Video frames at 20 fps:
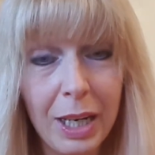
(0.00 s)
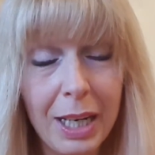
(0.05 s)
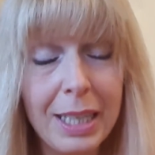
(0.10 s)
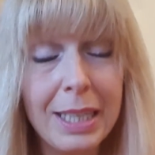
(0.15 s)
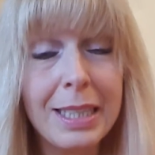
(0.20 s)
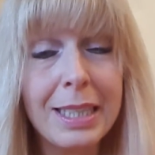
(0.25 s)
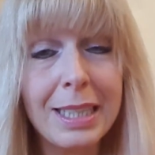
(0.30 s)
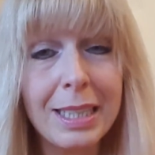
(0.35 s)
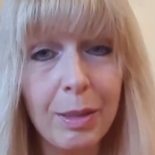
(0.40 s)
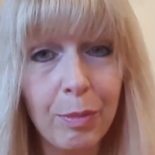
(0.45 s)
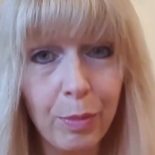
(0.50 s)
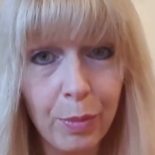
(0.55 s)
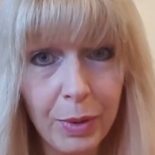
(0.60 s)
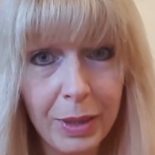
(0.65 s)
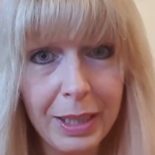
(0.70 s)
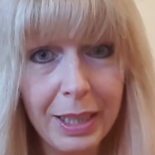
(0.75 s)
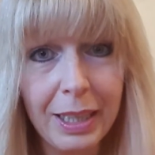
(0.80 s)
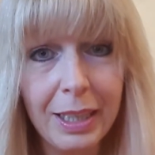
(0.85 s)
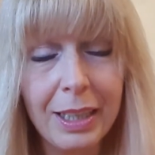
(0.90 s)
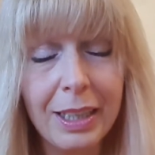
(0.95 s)
It's
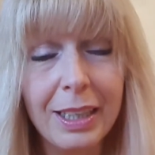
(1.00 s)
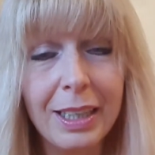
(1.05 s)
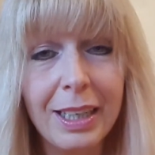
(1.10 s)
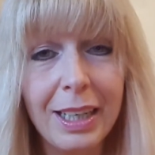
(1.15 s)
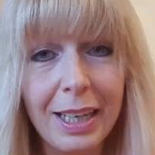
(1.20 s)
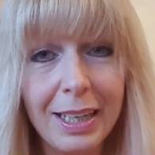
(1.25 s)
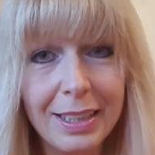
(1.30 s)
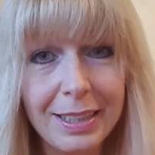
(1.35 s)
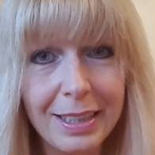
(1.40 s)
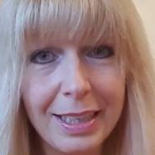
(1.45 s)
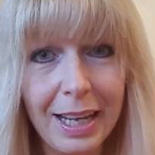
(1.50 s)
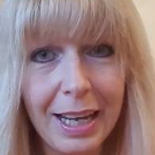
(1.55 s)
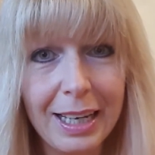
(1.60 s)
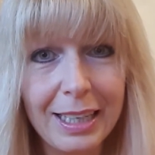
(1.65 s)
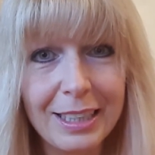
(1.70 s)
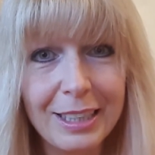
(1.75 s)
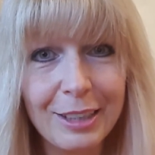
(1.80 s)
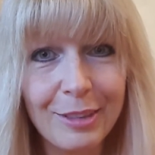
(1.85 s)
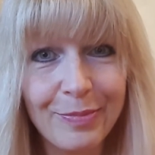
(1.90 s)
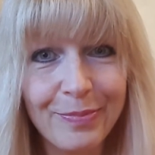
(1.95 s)
simply as that.